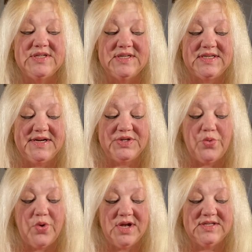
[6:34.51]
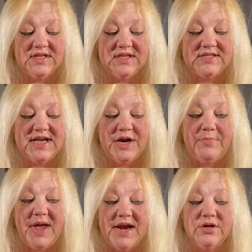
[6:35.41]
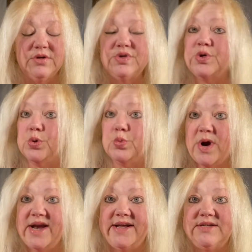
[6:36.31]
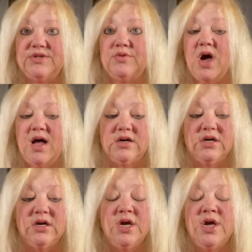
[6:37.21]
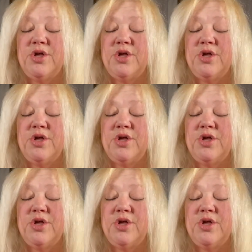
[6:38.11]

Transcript: the Six of Wands, and the Ten of Pentacles, they're ready to conquer.